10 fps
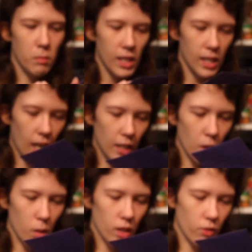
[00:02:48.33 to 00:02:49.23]
me. I
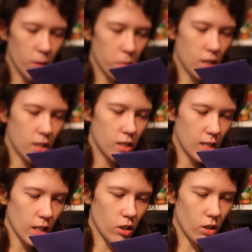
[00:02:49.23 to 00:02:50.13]
don't want to rip this
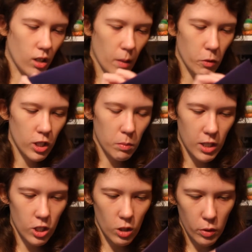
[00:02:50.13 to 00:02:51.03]
sticker. I'm going to
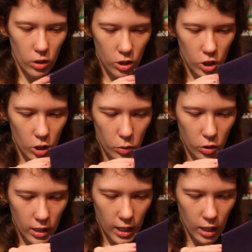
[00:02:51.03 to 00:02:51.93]
be super
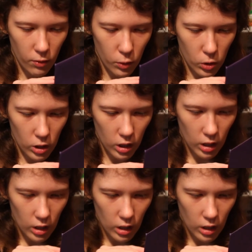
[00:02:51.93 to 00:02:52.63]
duper careful